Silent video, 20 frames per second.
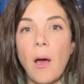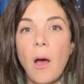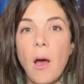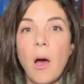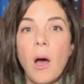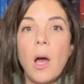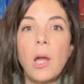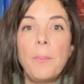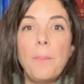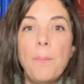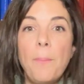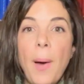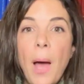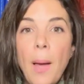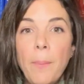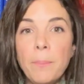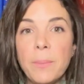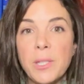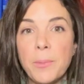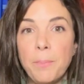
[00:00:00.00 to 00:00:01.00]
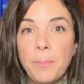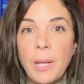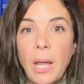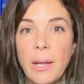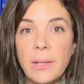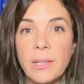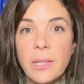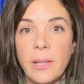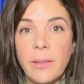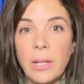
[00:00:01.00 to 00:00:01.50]
heart pumps
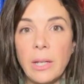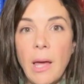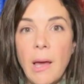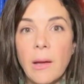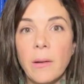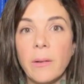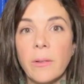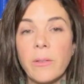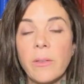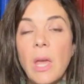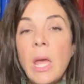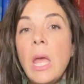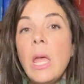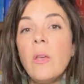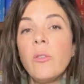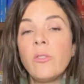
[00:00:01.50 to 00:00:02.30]
blood to the lungs.